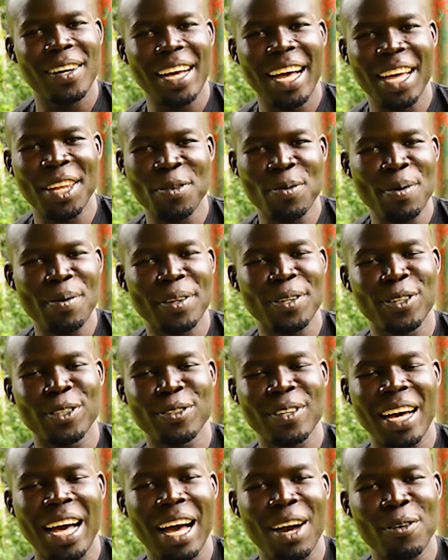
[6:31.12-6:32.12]
I remember
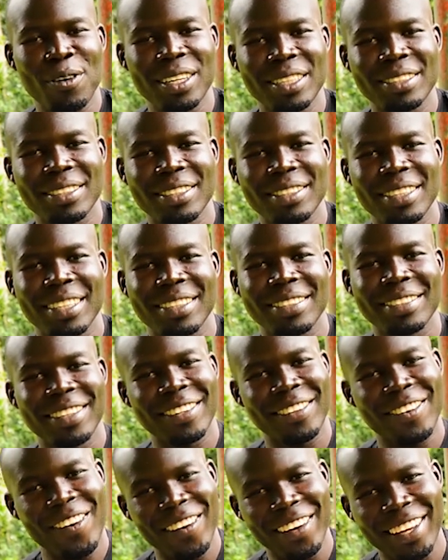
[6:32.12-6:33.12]
those were her words. She
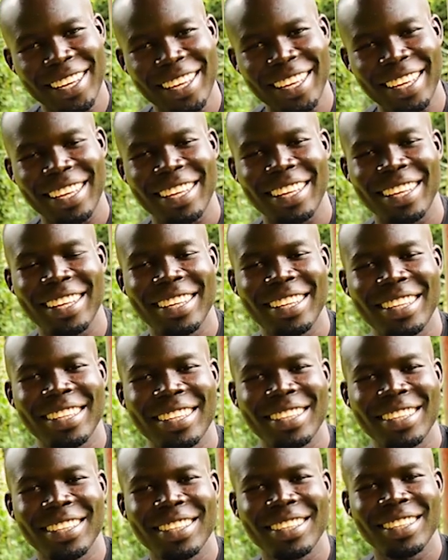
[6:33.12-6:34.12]
said, okay.
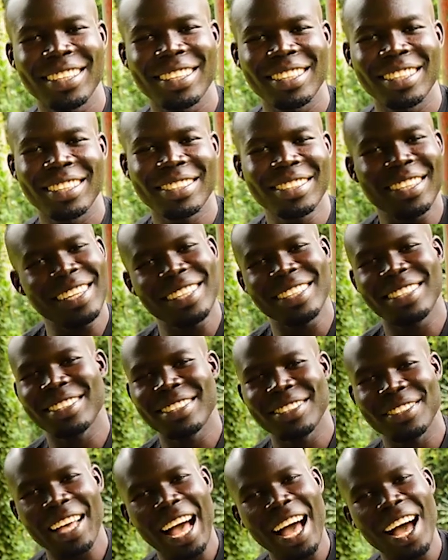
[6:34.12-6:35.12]
Said,
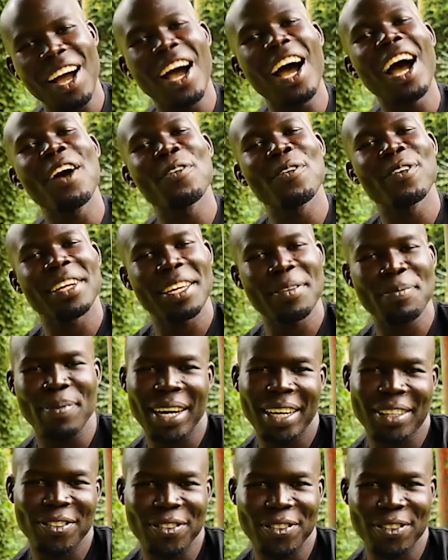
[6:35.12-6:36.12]
I will get
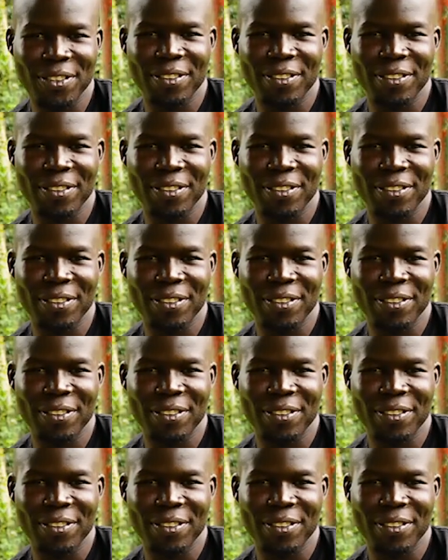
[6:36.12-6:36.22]
back to